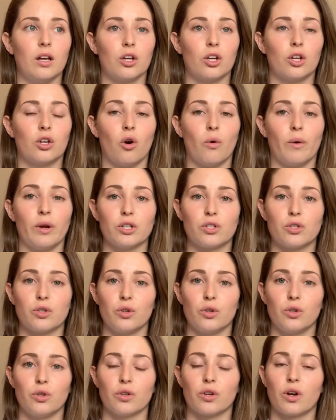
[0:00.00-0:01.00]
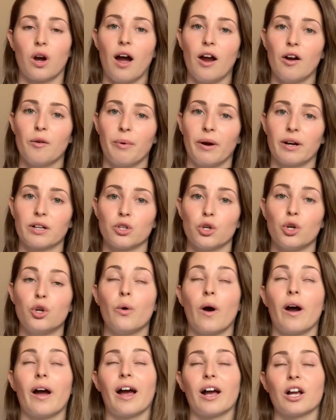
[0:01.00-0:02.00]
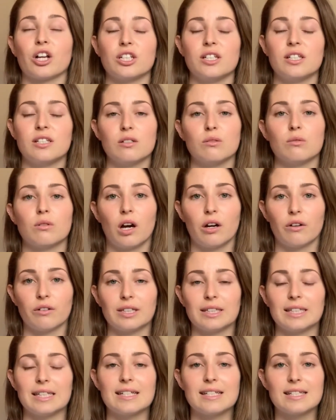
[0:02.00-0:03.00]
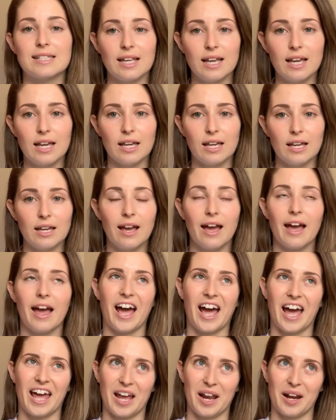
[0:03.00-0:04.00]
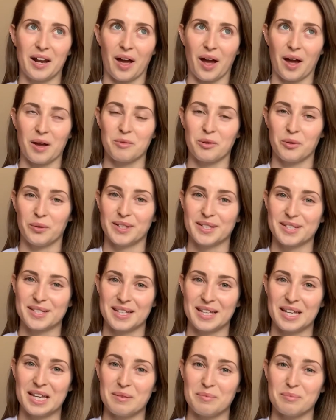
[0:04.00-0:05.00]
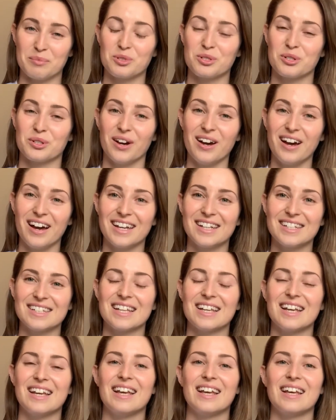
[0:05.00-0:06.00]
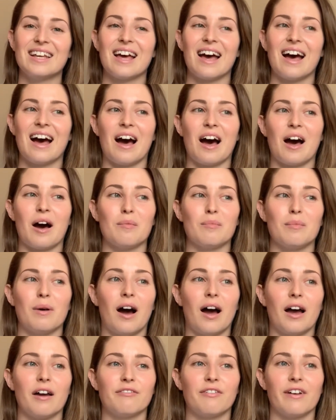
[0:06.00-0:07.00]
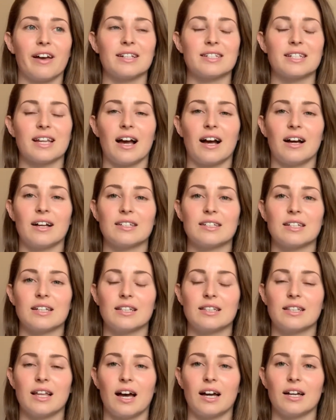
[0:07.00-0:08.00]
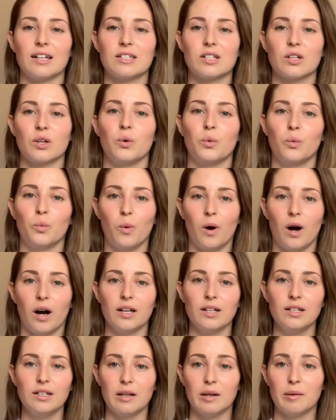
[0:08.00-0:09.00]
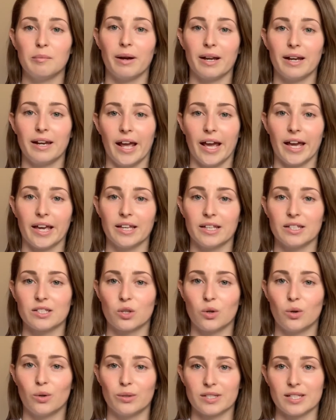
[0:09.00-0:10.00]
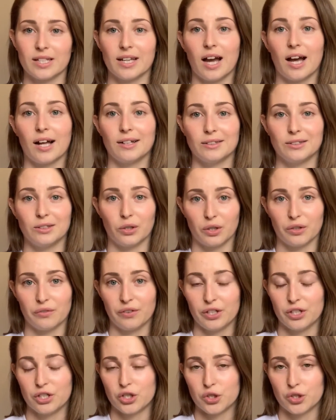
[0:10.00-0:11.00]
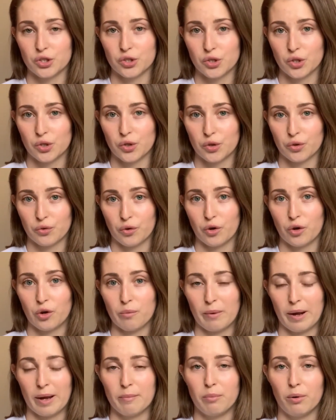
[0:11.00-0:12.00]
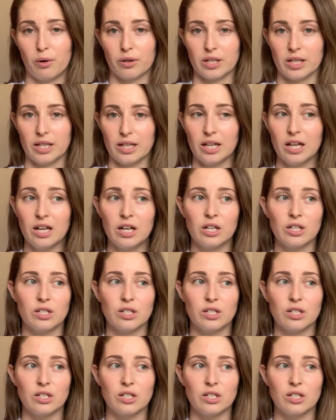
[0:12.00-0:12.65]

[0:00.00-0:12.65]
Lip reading: Going to the chiropractor, who I actually still currently see, and I'm going to see him tonight, I found out that one, my neck is causing a lot of issues through my body.